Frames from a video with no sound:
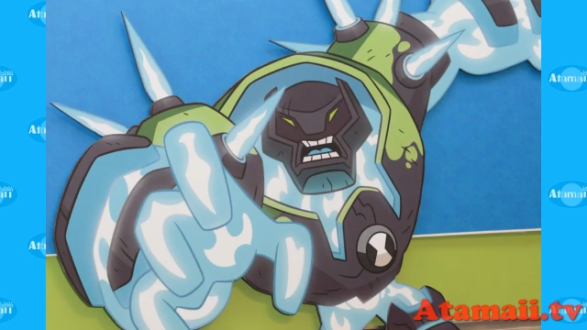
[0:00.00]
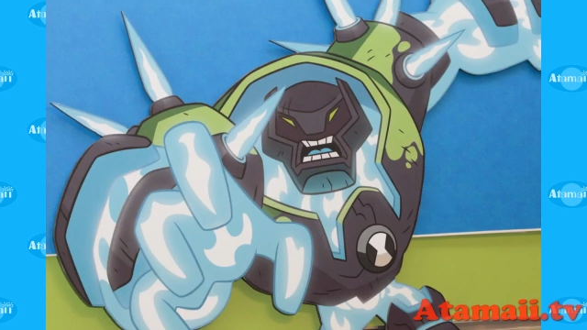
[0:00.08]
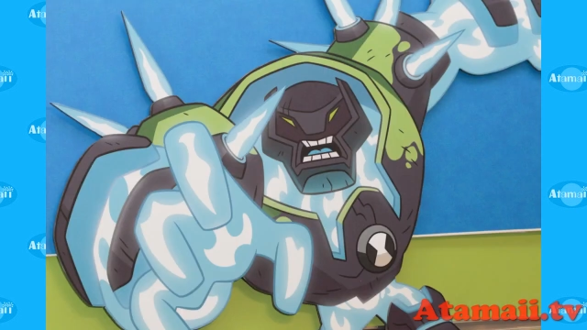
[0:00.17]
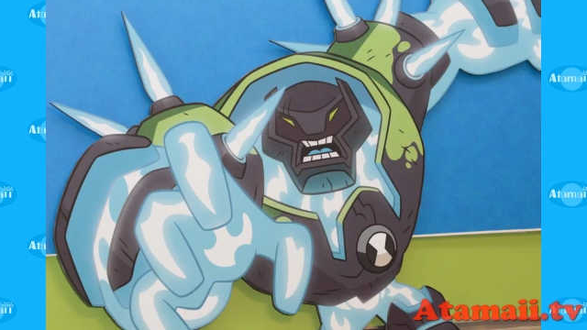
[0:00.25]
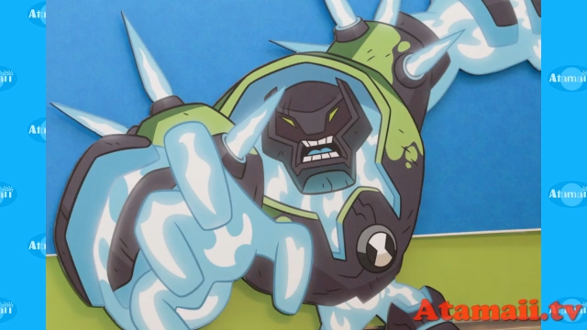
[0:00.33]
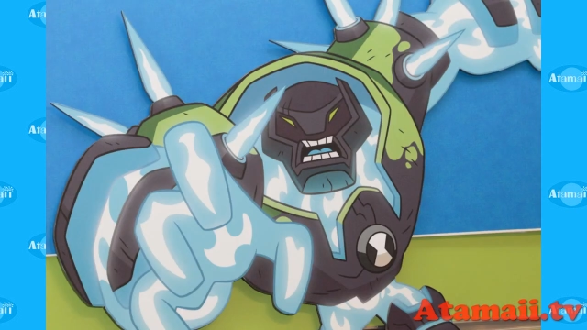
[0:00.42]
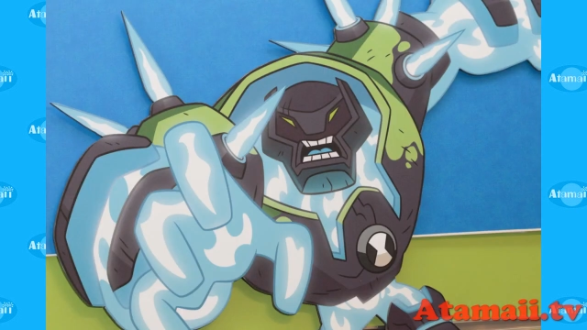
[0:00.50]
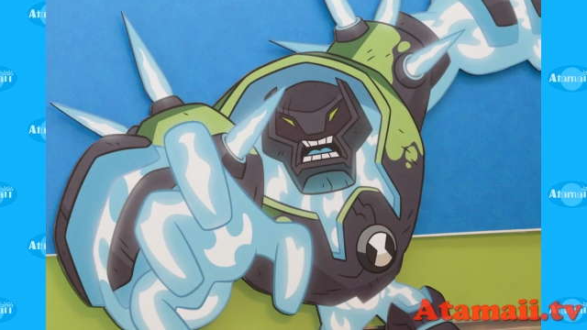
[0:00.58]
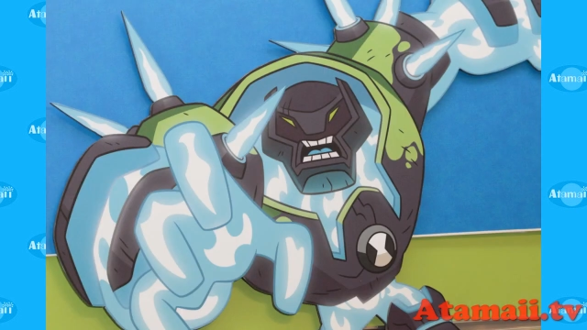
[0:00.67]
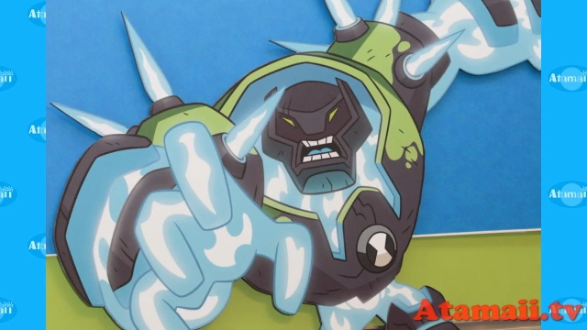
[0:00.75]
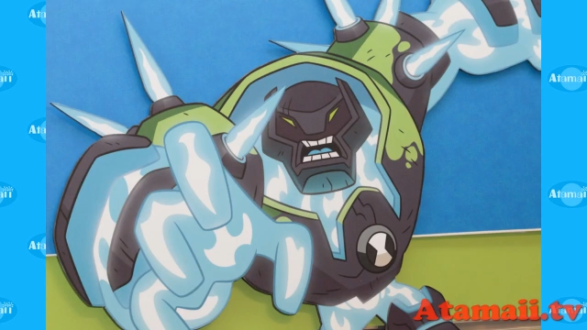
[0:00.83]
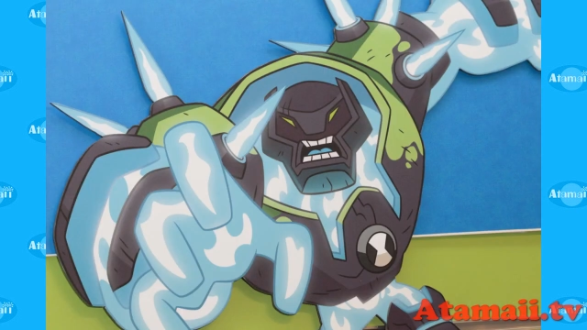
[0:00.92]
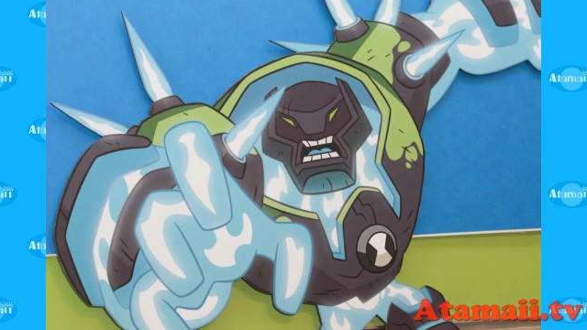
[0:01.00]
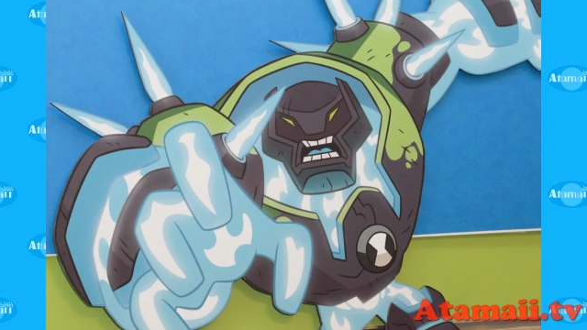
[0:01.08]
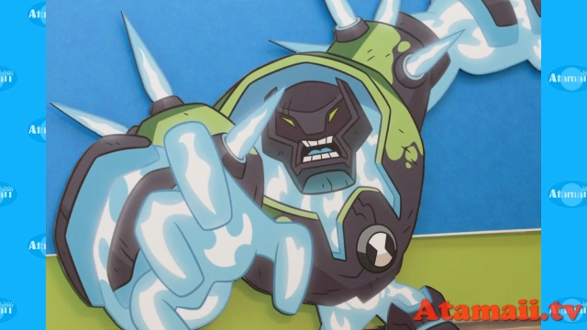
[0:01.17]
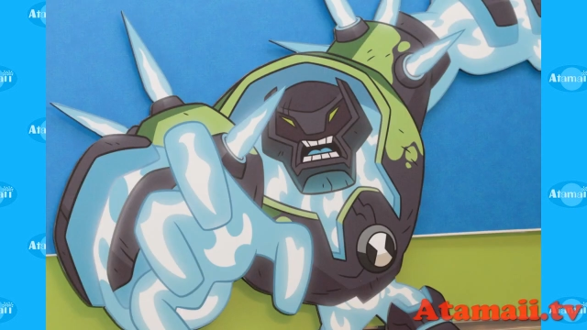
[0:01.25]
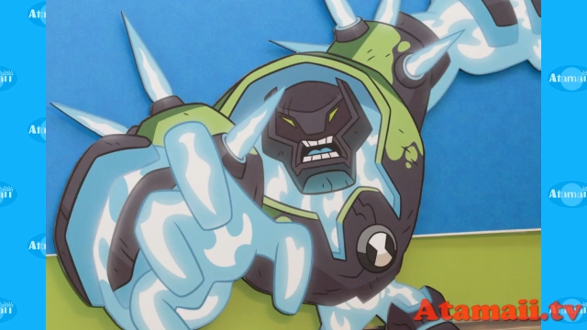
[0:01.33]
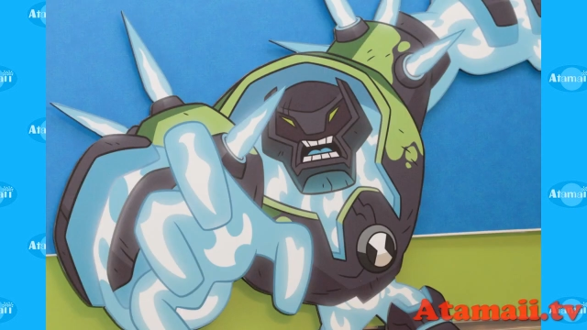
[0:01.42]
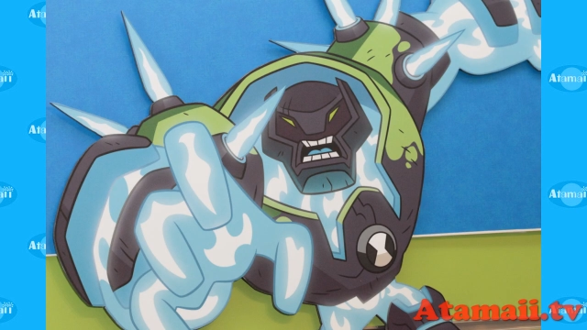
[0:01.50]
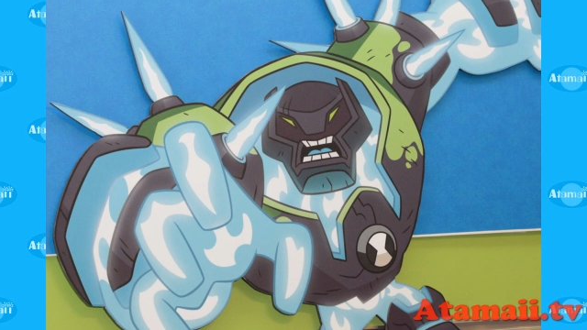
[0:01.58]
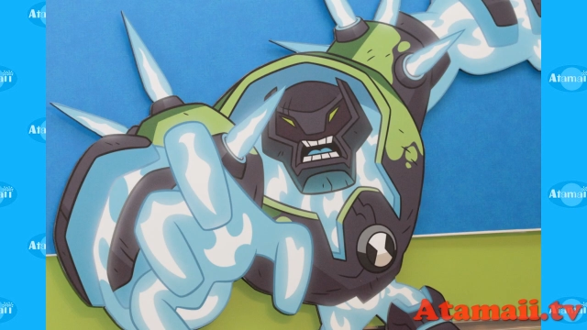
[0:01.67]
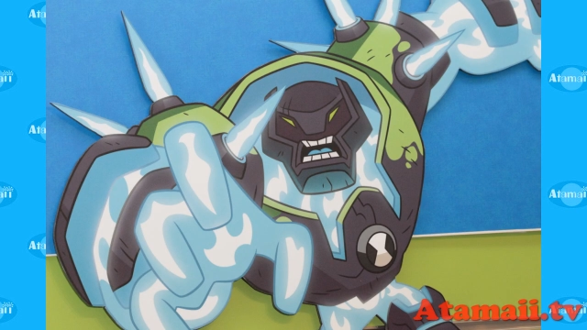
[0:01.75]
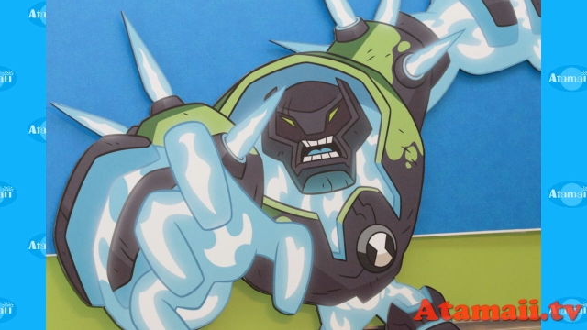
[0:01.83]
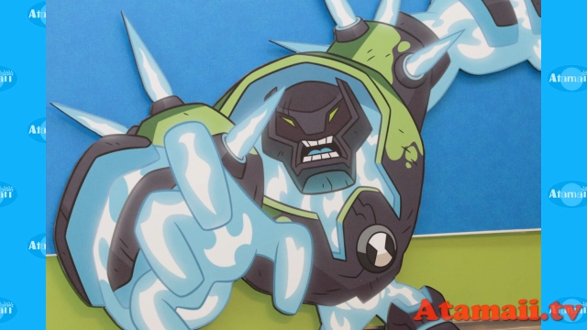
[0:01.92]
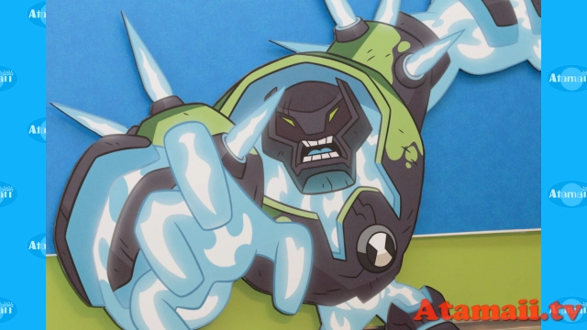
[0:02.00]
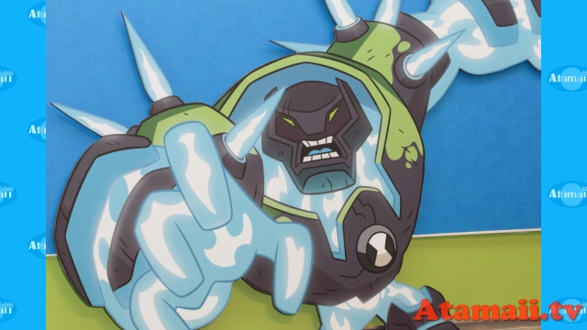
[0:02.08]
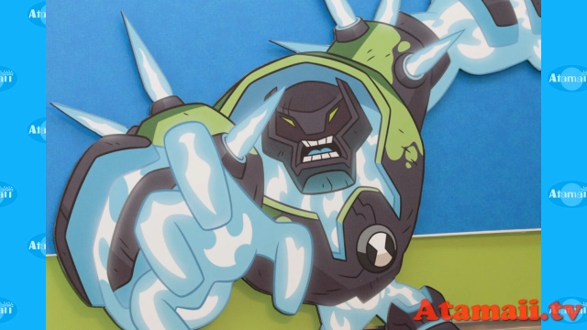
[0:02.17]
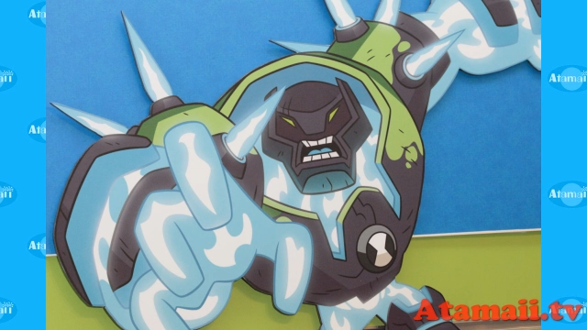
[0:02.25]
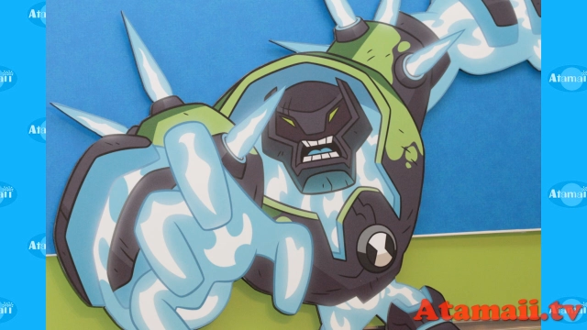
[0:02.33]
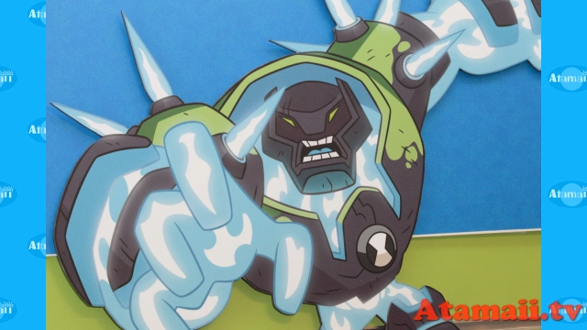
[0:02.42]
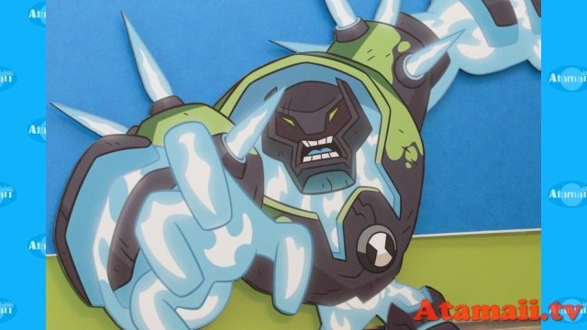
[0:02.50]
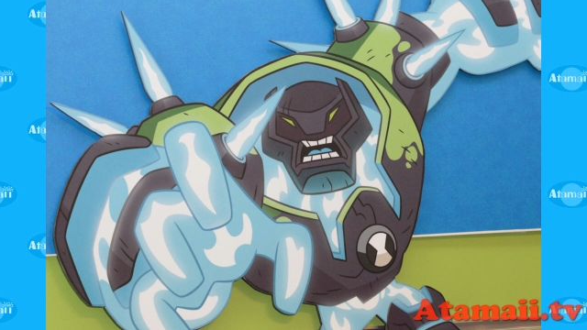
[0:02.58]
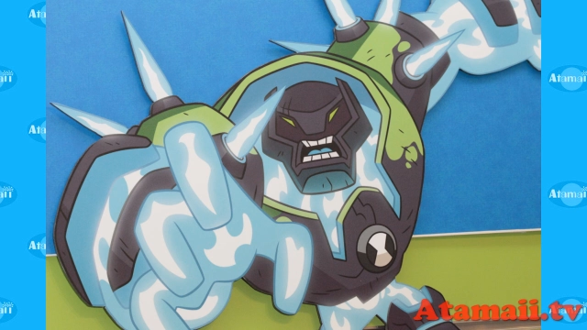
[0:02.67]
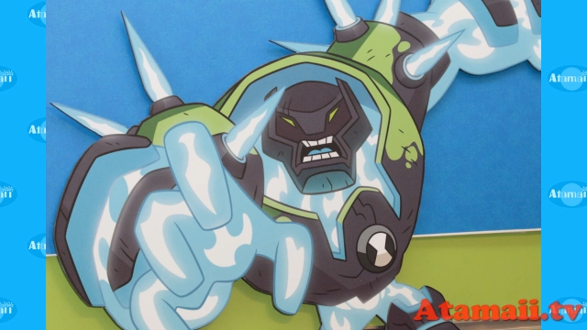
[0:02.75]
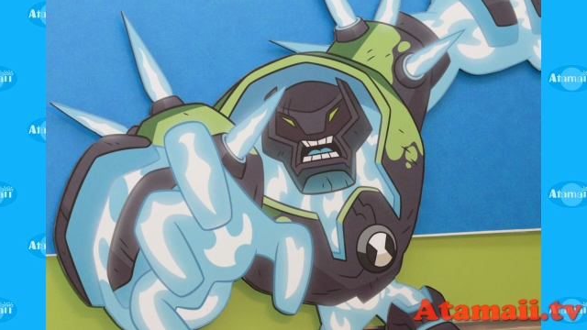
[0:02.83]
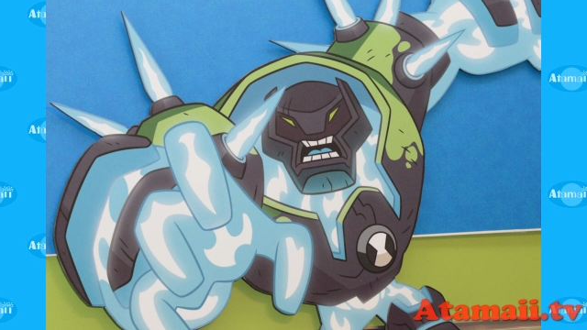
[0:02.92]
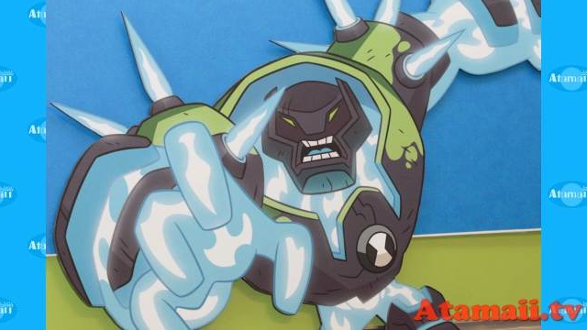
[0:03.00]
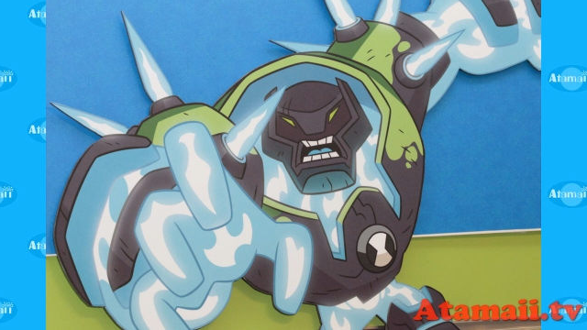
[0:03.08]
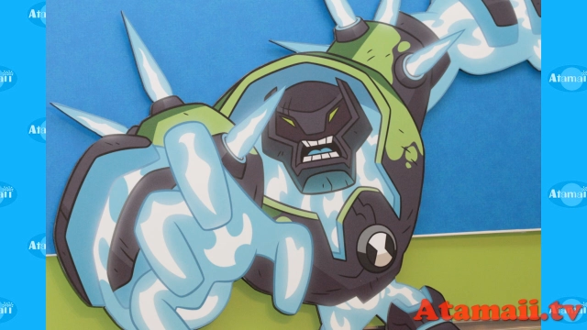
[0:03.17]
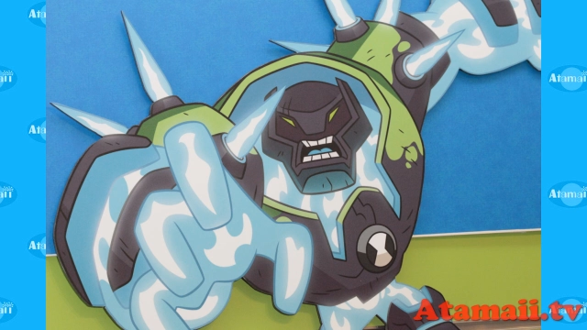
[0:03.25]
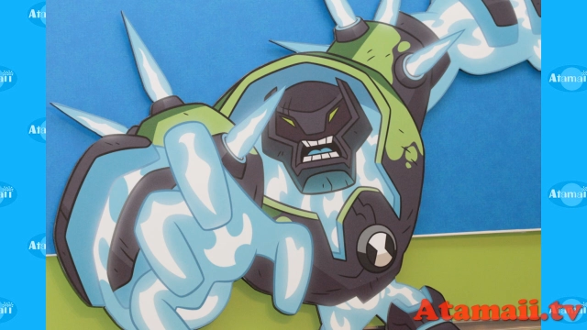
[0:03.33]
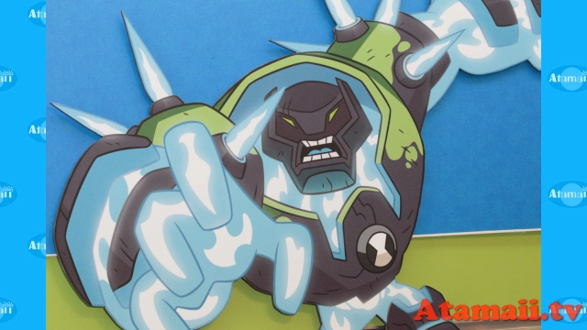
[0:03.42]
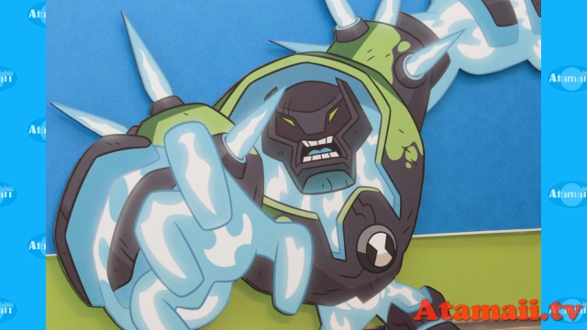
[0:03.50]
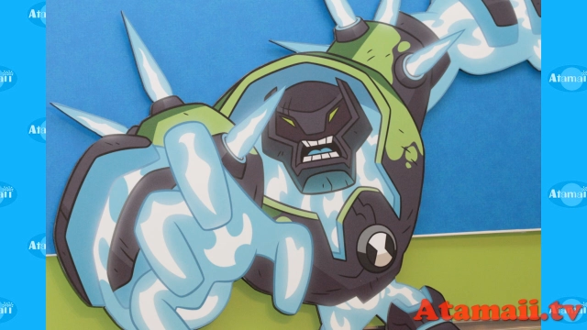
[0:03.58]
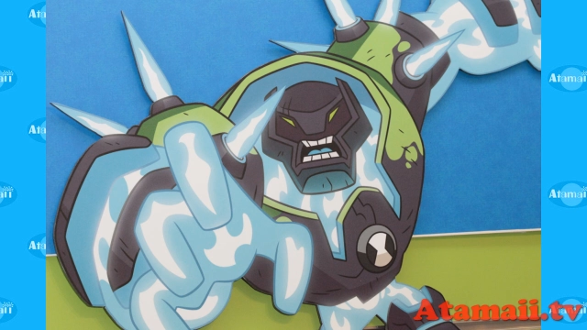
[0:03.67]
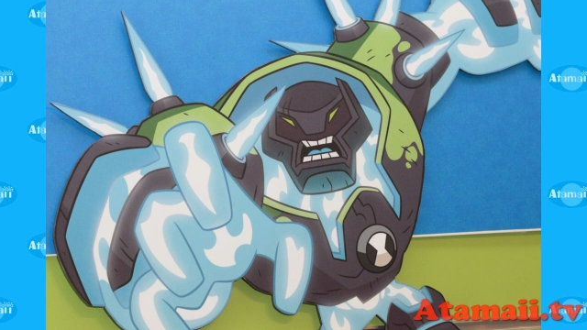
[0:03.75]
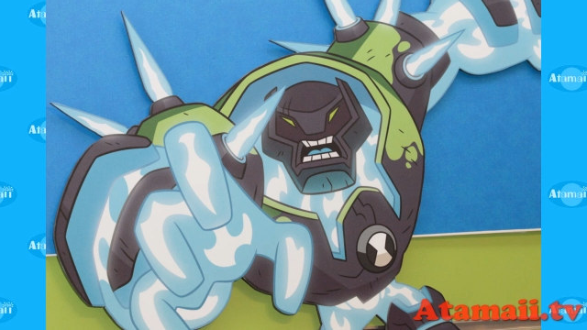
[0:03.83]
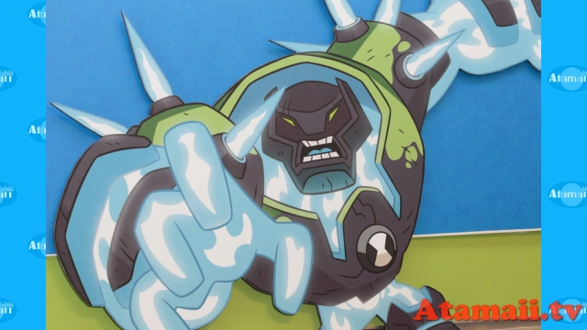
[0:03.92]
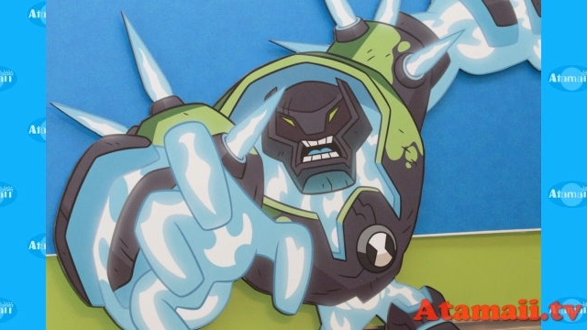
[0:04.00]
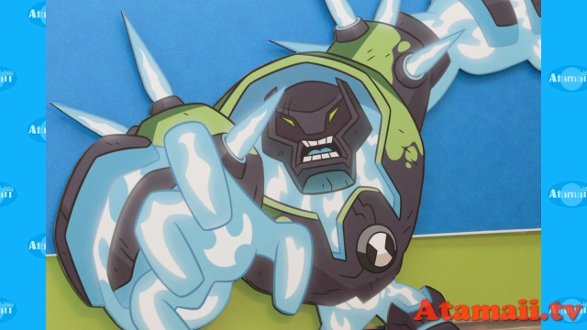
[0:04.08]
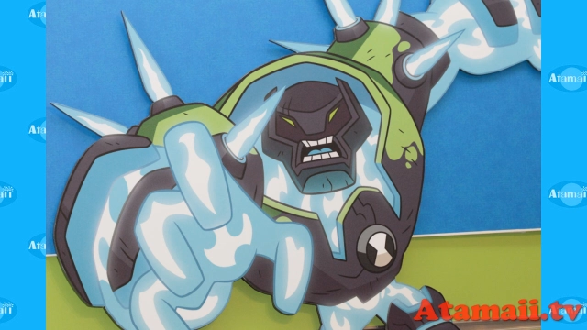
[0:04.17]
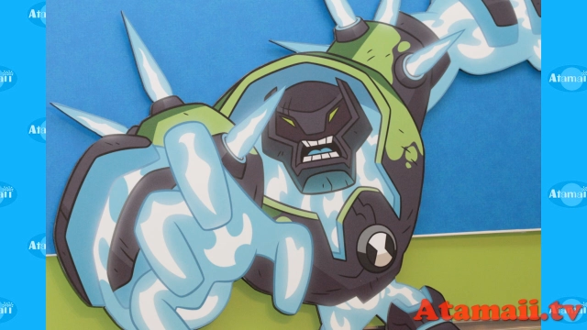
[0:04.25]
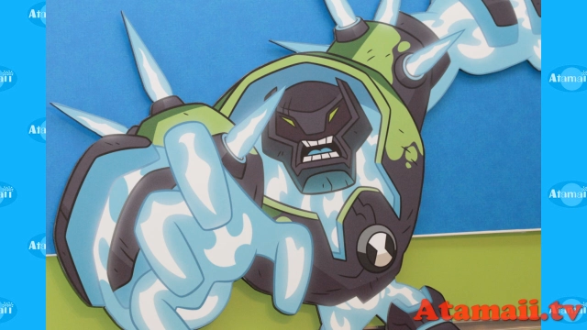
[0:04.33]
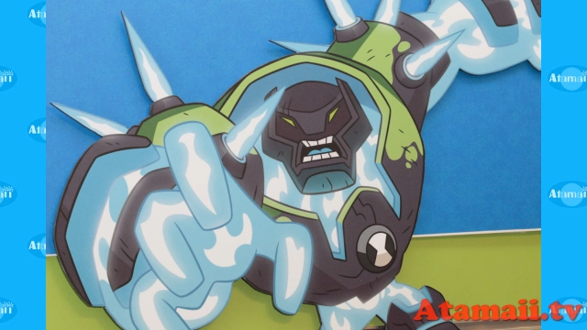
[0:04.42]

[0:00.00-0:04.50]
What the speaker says: Nobody's mouth can be seen.